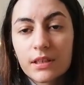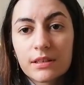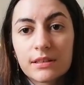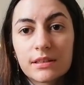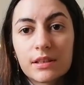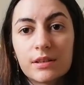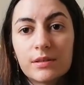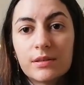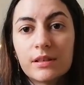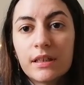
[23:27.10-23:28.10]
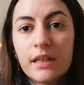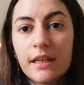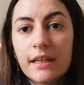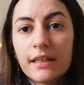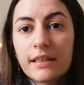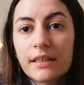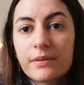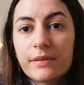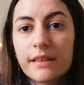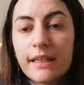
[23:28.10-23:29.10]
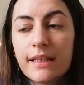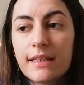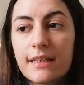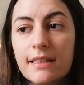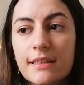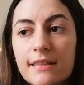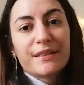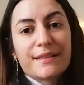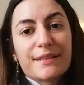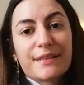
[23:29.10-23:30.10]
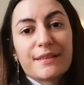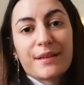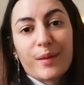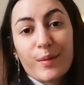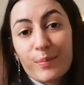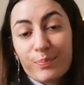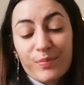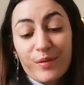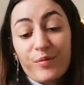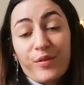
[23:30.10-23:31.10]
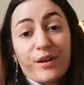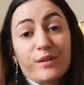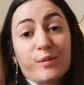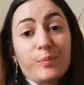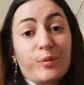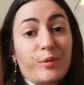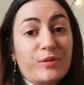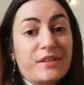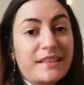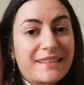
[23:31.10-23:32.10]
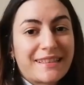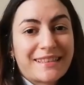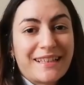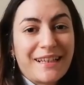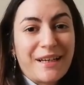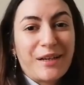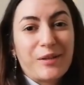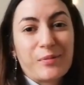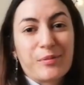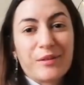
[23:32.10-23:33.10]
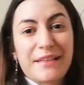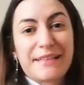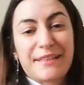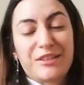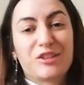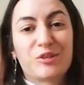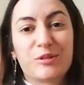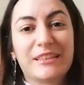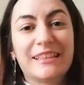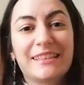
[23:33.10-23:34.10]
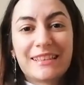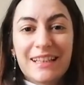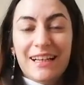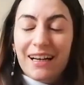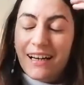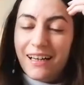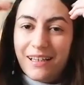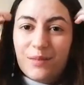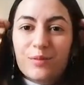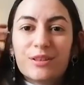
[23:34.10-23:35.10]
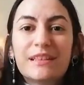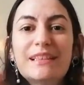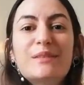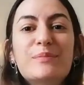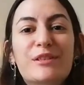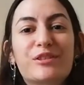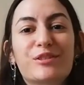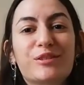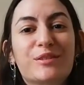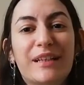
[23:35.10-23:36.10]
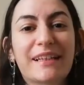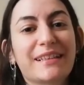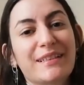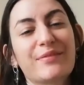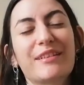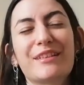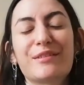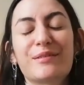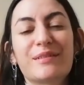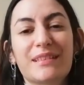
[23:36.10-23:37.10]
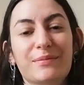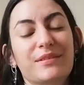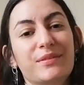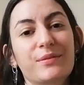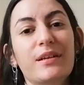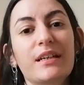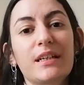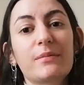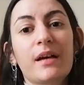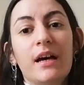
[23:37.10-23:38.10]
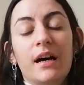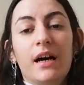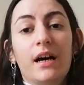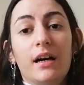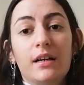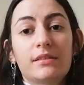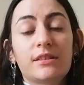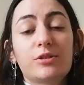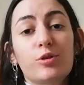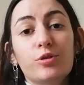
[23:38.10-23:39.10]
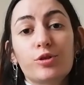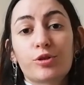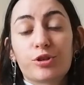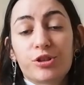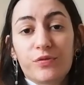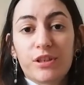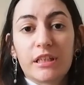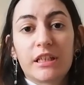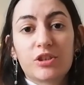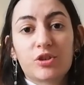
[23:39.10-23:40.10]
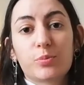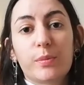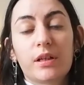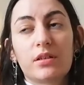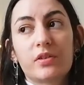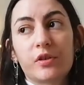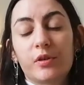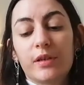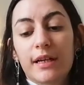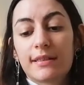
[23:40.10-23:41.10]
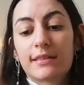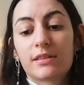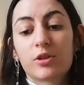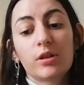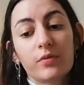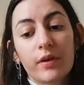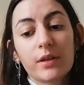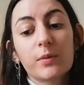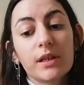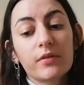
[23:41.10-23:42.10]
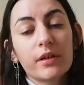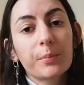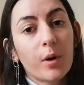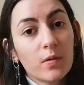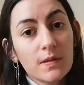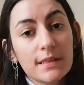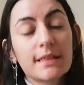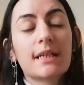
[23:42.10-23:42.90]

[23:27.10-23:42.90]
So here it is. This is the final product. I hope you guys enjoyed it. If you did, make sure to like this video, subscribe, turn on your notification bell so you guys get notified whenever I post.